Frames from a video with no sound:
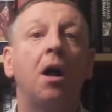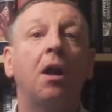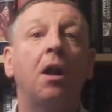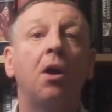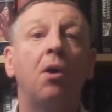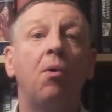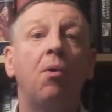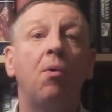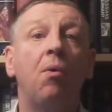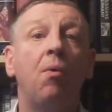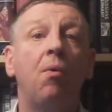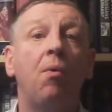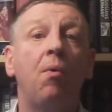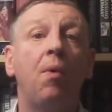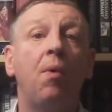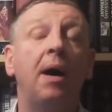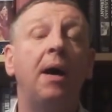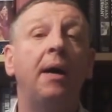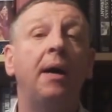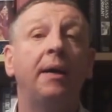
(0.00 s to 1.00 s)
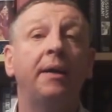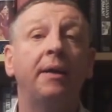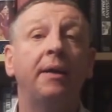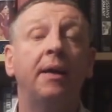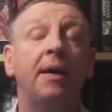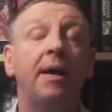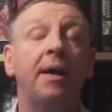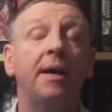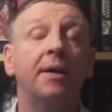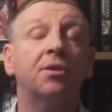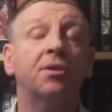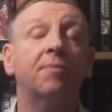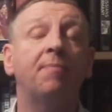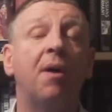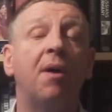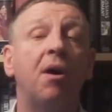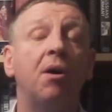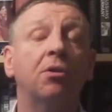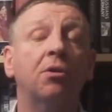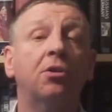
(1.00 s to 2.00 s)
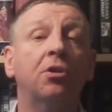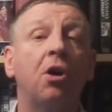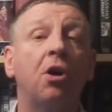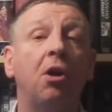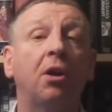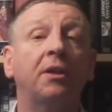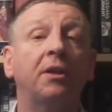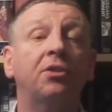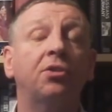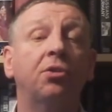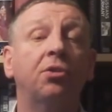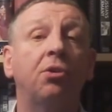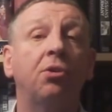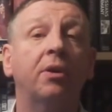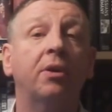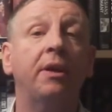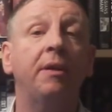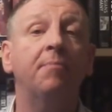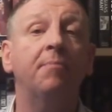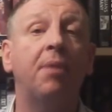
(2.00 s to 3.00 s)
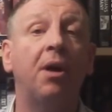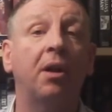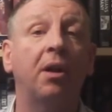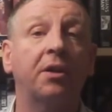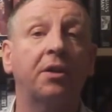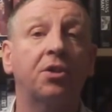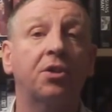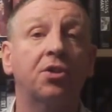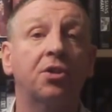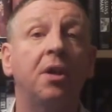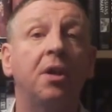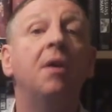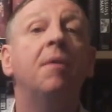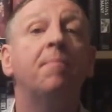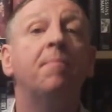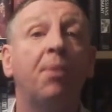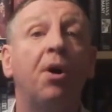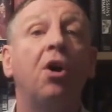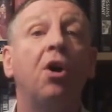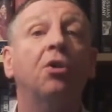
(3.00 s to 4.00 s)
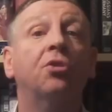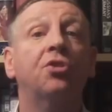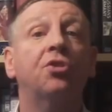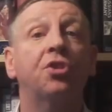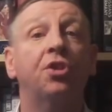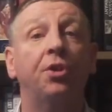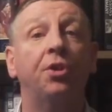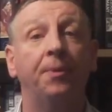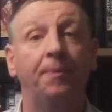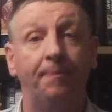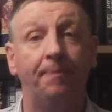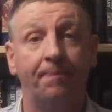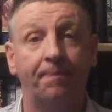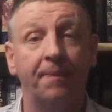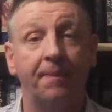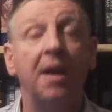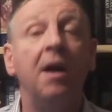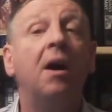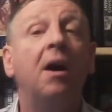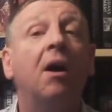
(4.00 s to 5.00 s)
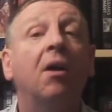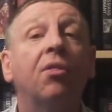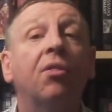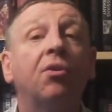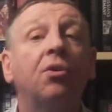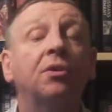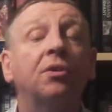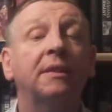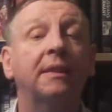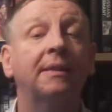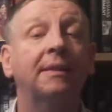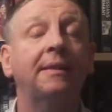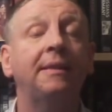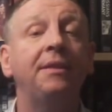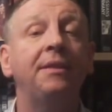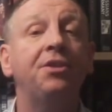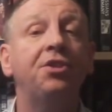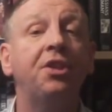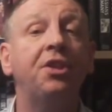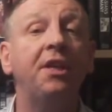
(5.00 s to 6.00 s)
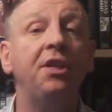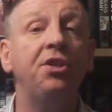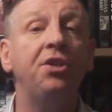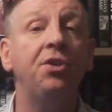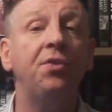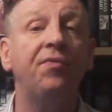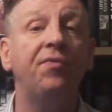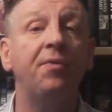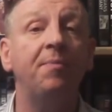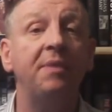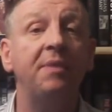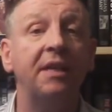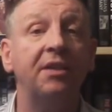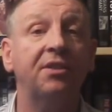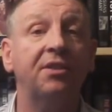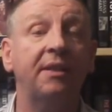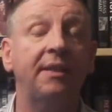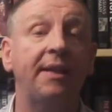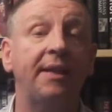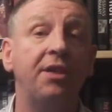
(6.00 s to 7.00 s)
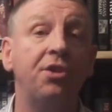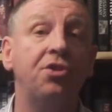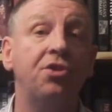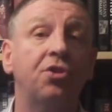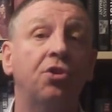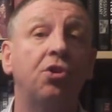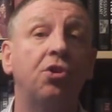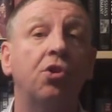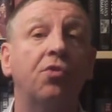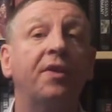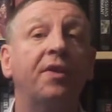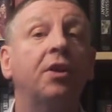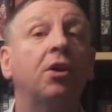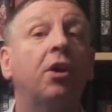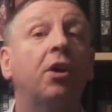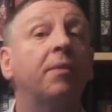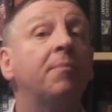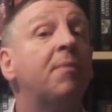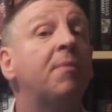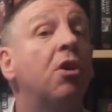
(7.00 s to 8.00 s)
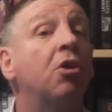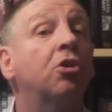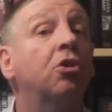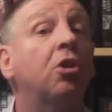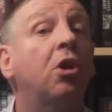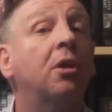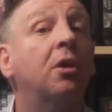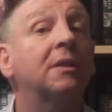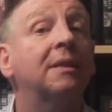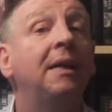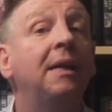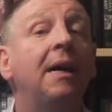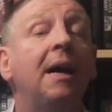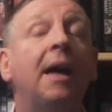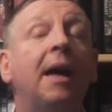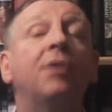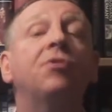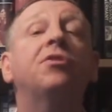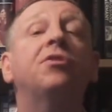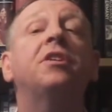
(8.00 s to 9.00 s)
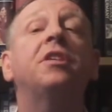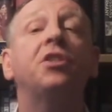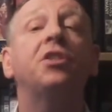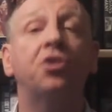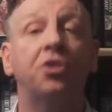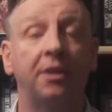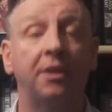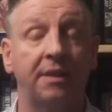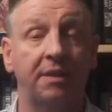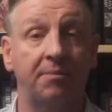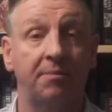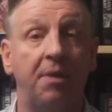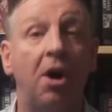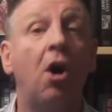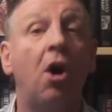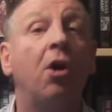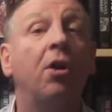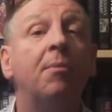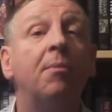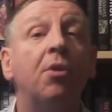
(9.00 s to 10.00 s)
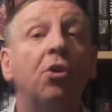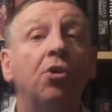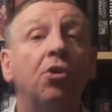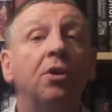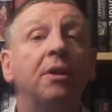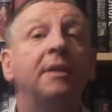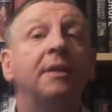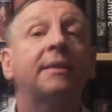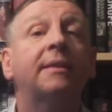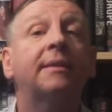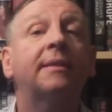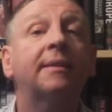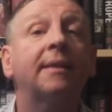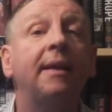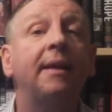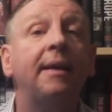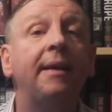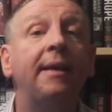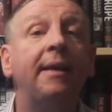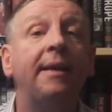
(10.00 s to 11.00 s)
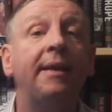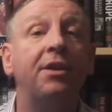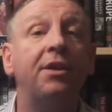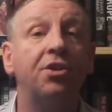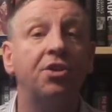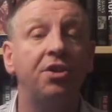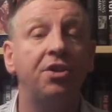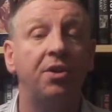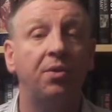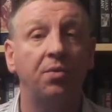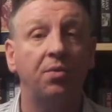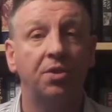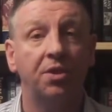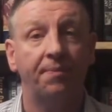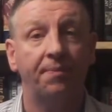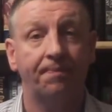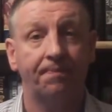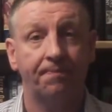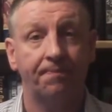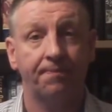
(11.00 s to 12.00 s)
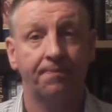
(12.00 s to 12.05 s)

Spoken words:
Hello, yes, more Collett Talking Bollocks, part two. I thought I'd continue from yesterday's talk regarding more Collett and traditionalism. On a more serious note,